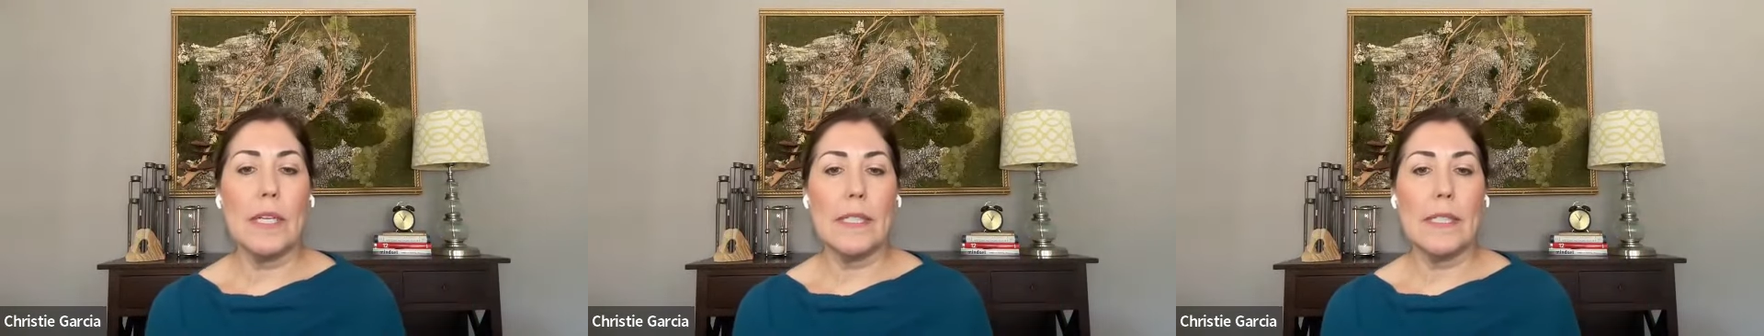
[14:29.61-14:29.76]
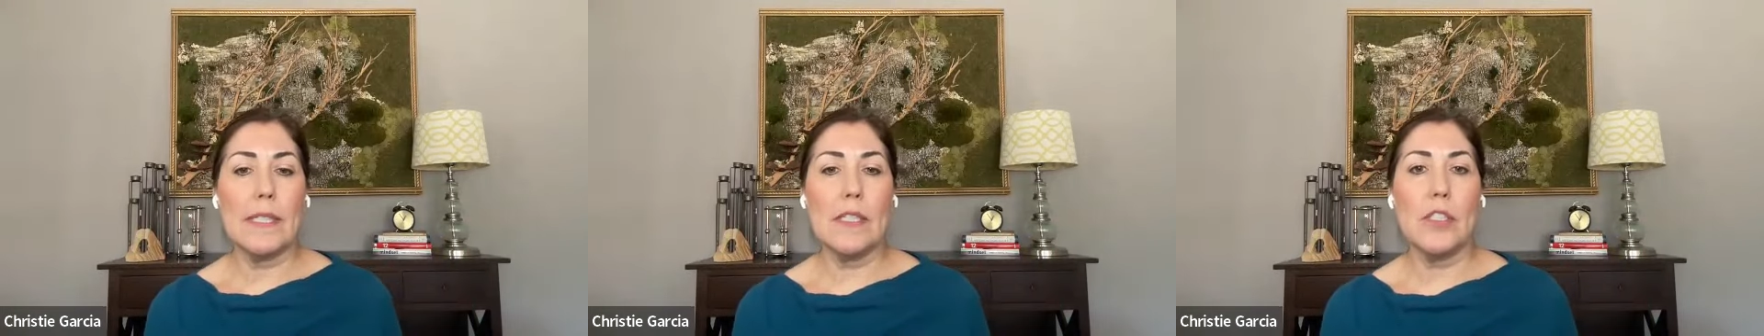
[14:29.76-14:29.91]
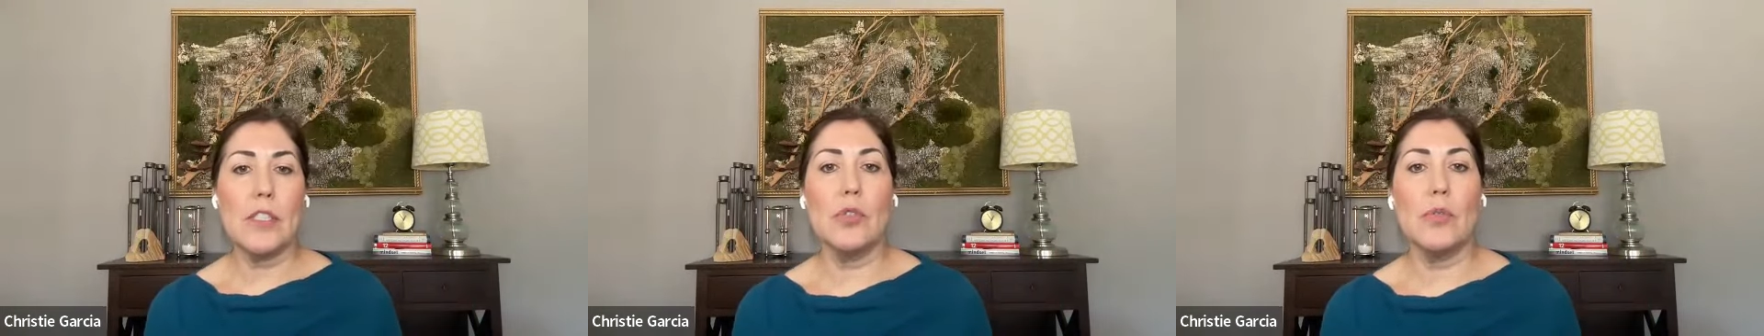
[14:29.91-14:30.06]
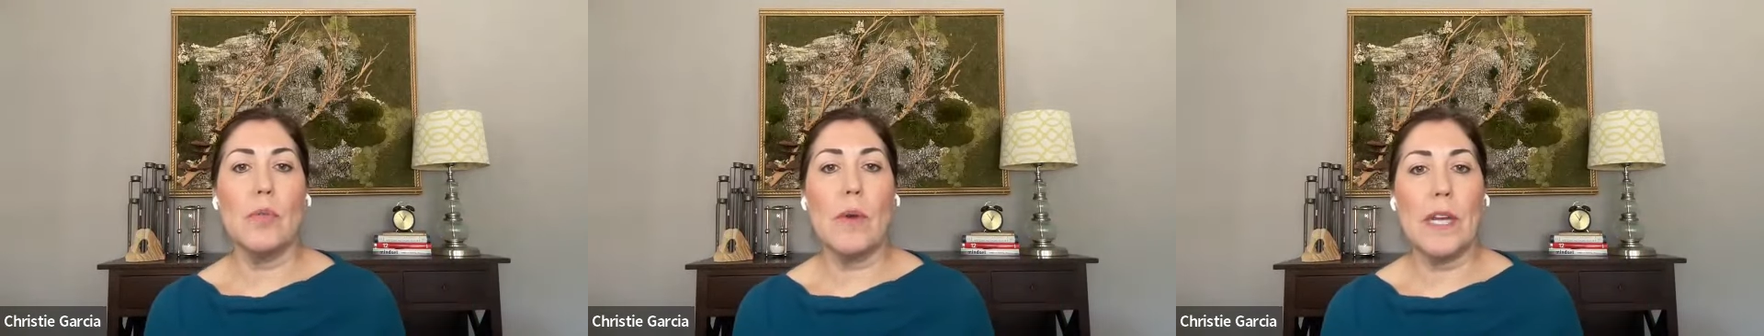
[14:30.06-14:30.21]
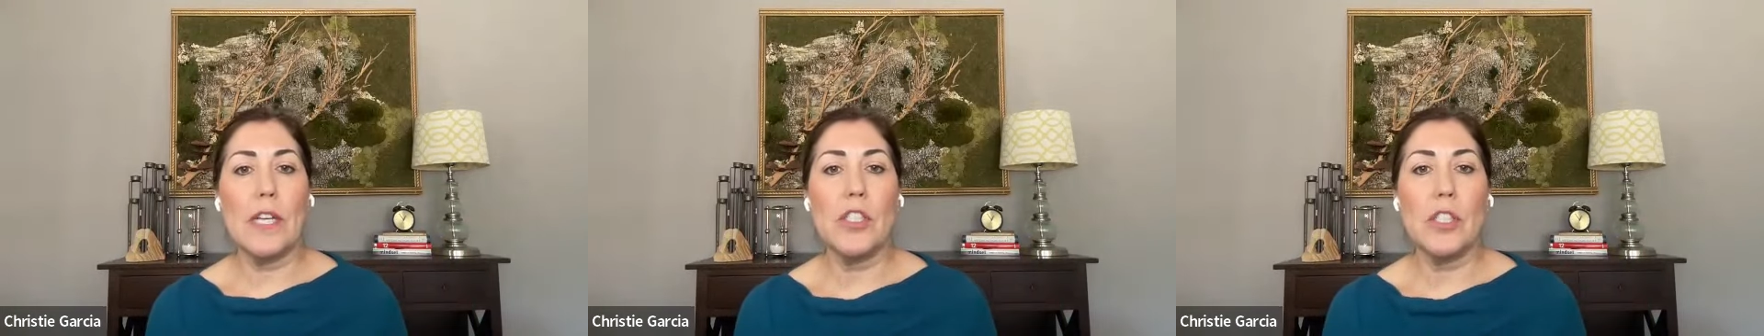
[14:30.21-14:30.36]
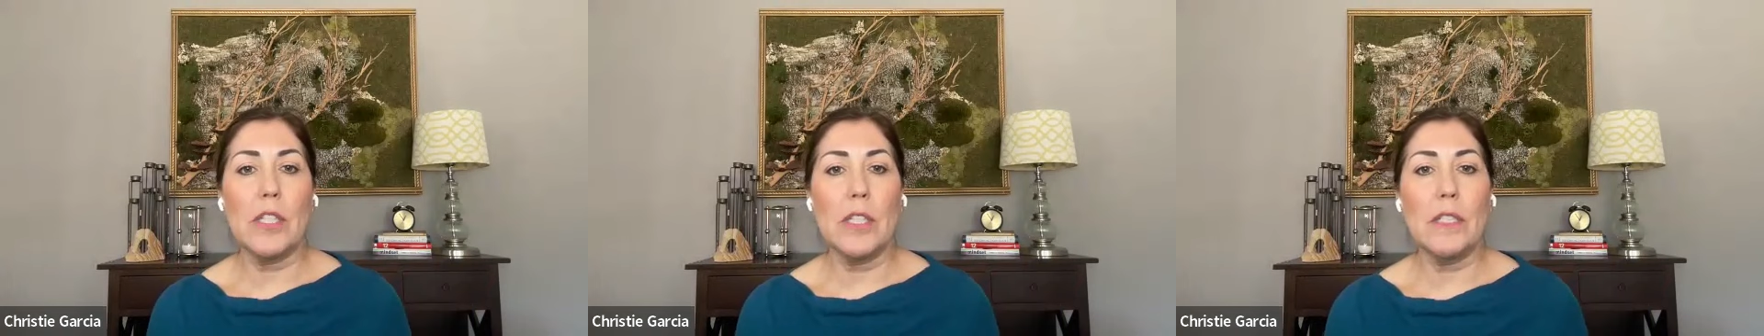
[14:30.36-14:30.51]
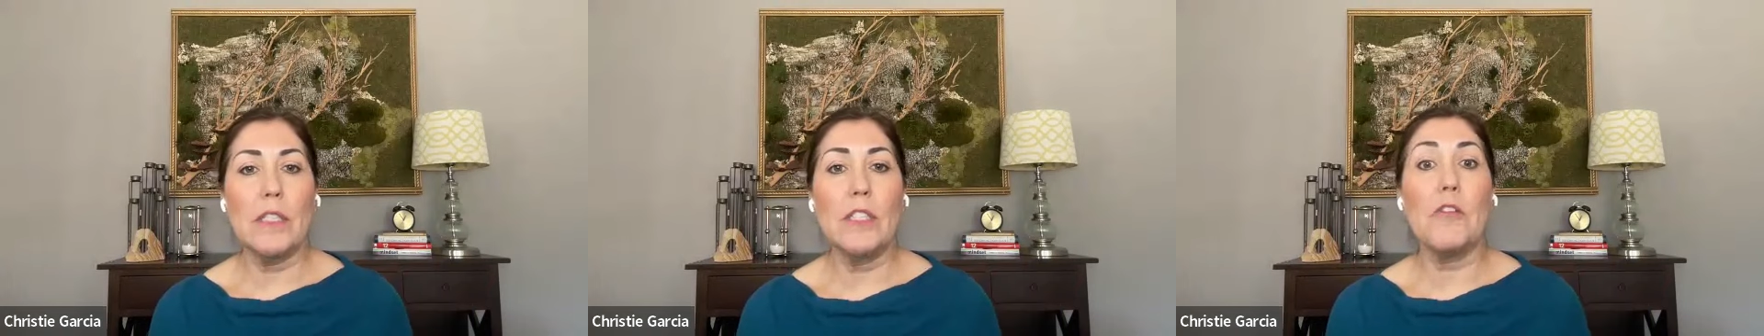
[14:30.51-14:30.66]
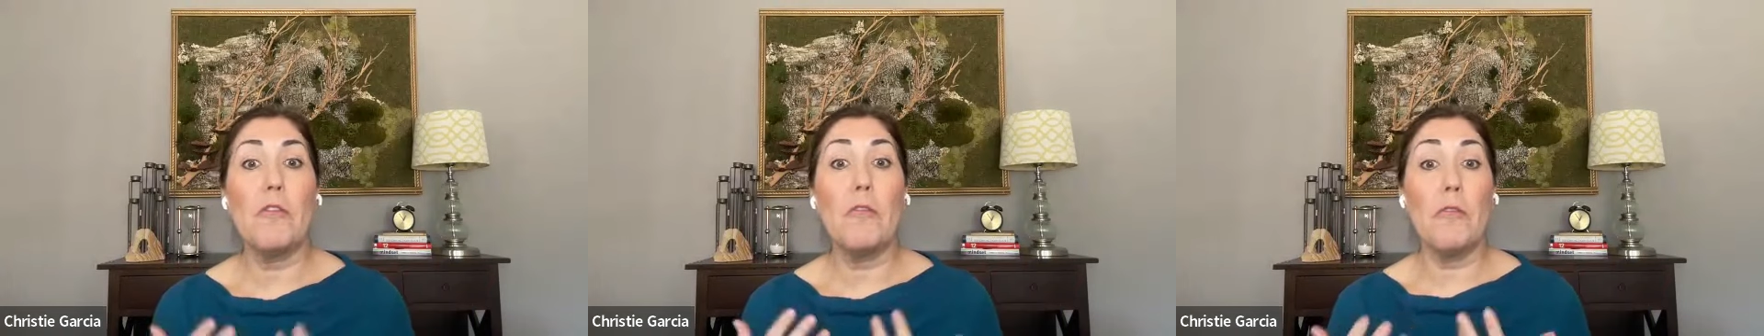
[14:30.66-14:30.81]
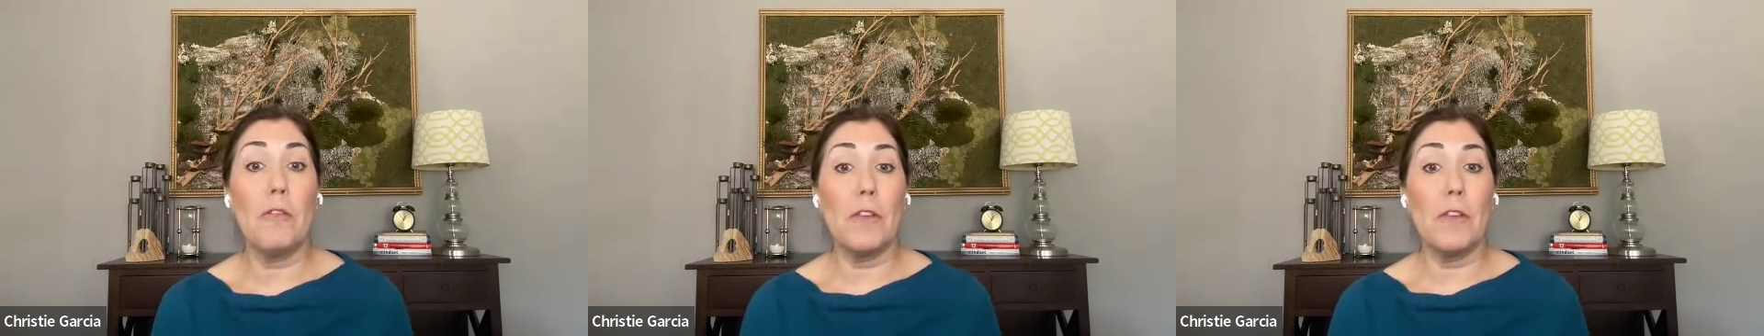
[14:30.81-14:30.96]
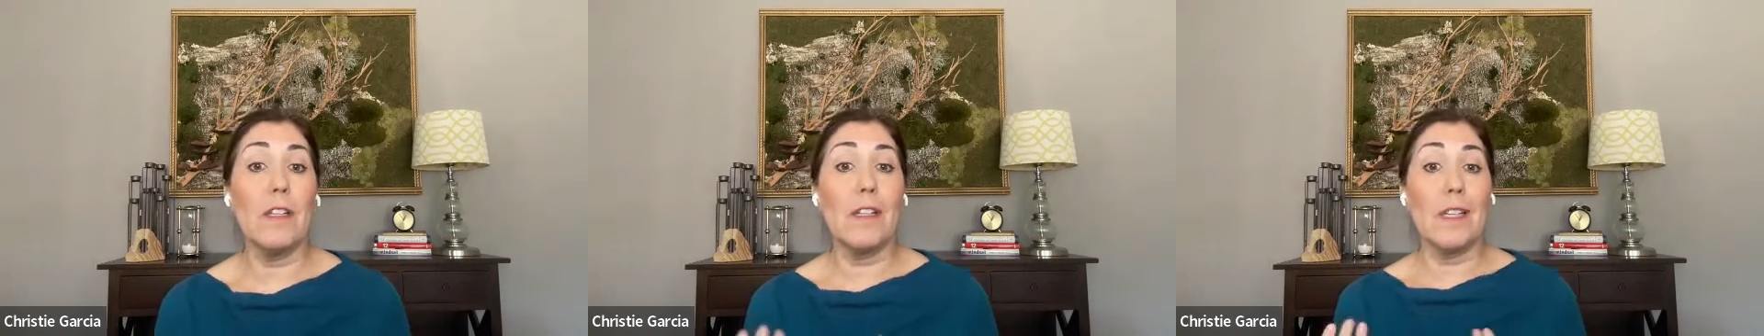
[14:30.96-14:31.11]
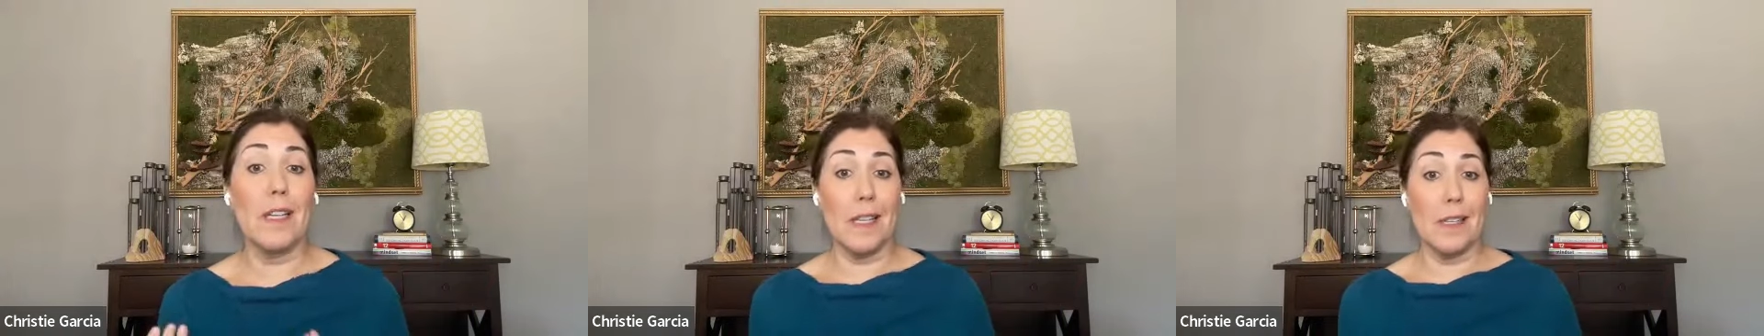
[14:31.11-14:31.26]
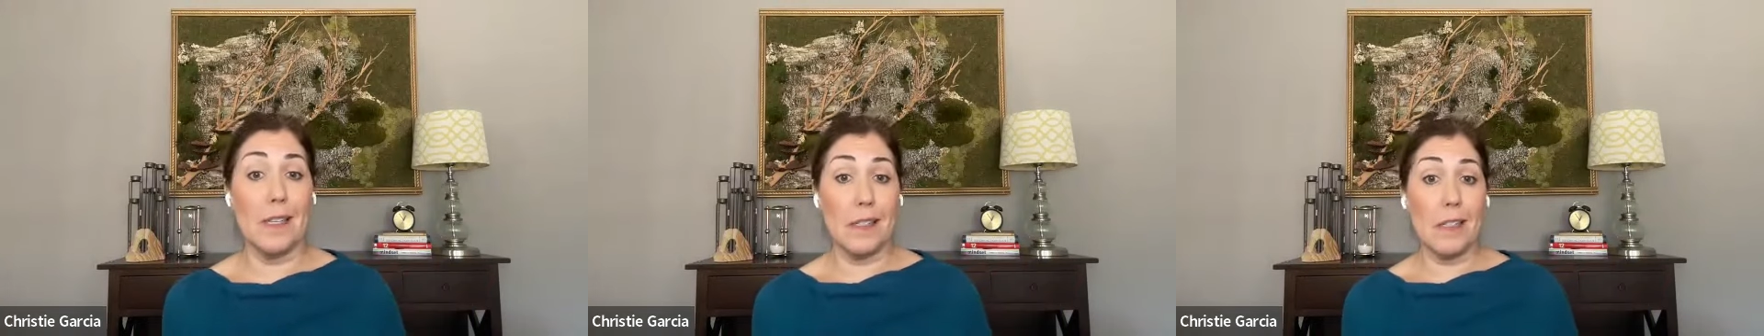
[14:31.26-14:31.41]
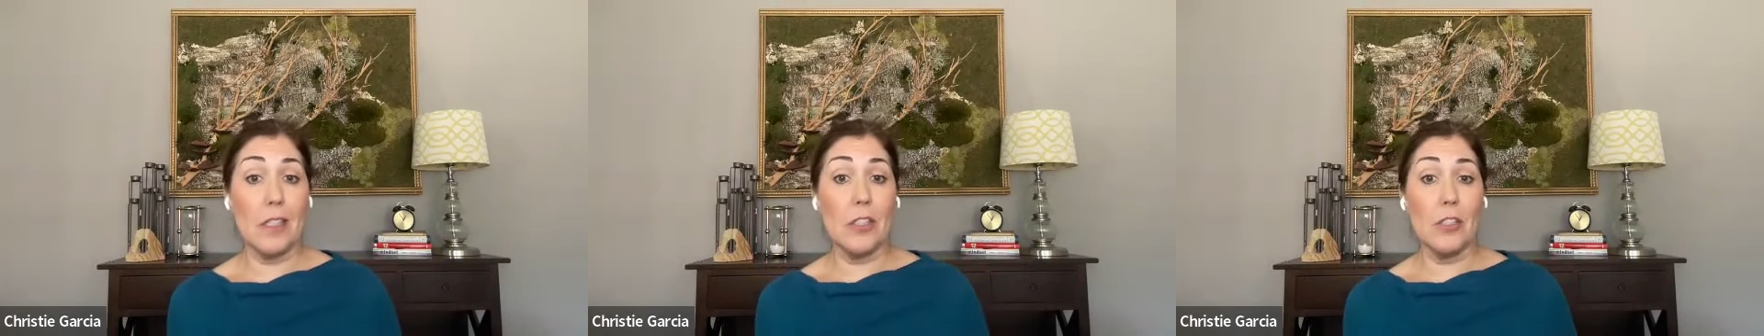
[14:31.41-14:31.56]
a situation to feel
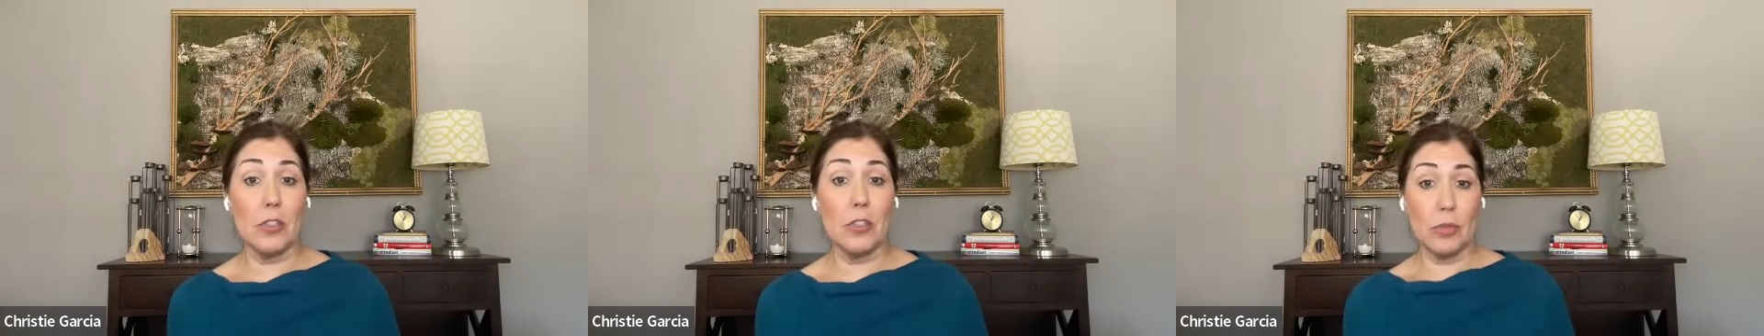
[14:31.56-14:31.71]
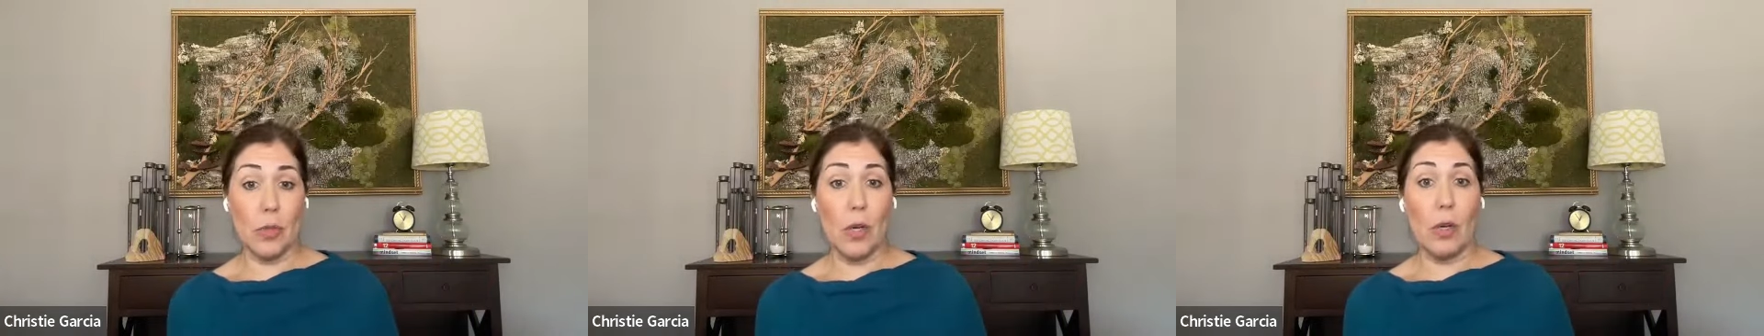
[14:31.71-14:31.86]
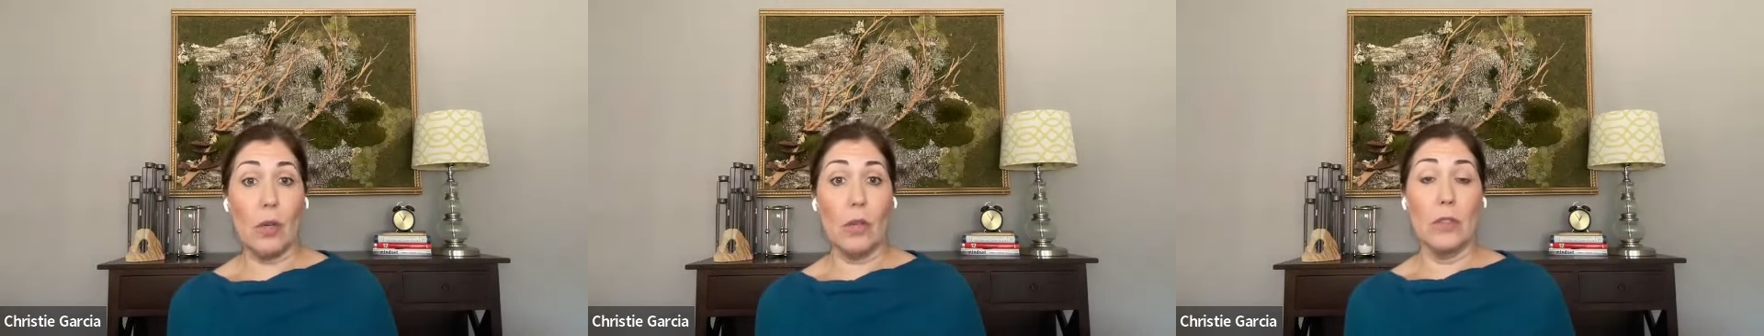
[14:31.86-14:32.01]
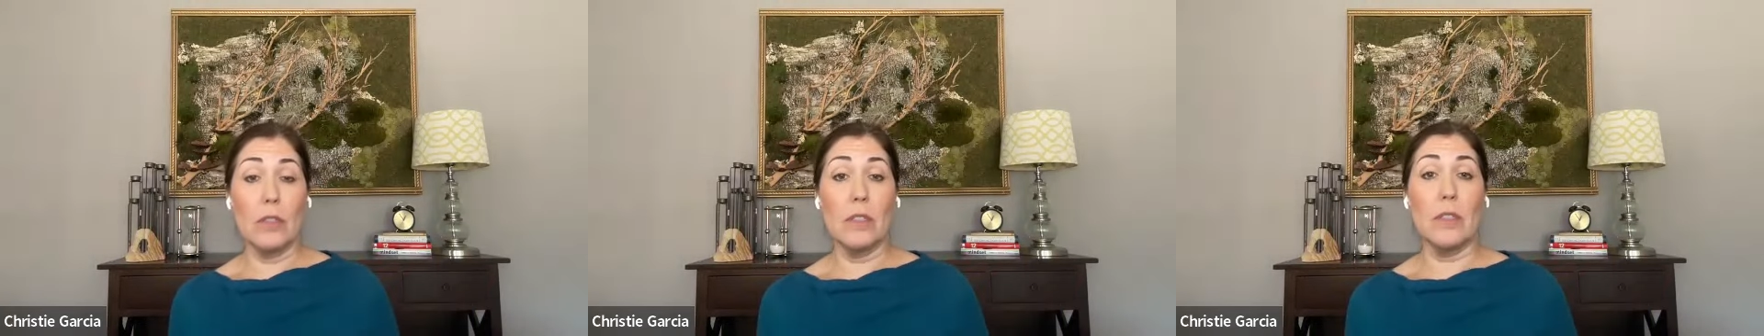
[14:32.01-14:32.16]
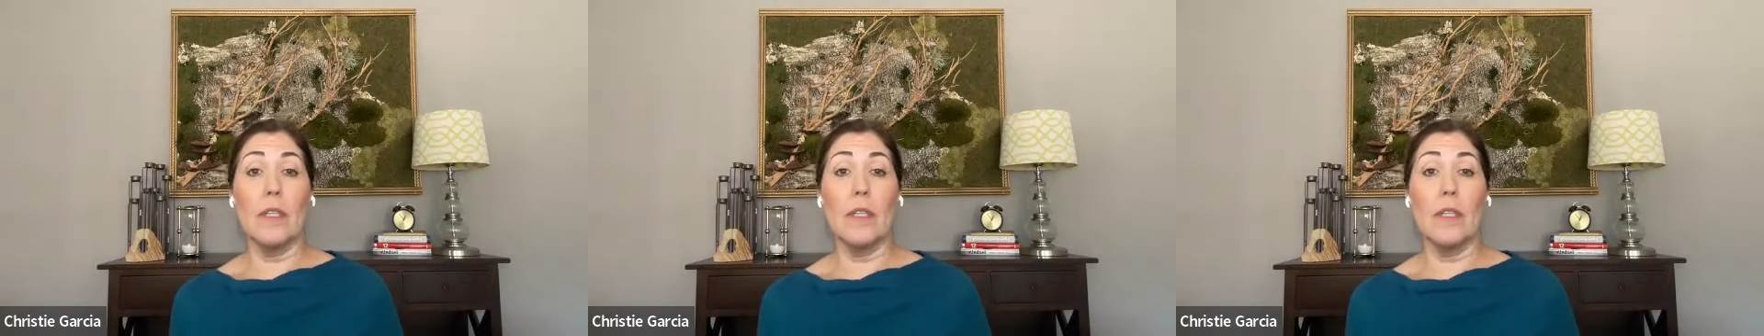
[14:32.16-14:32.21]
in control,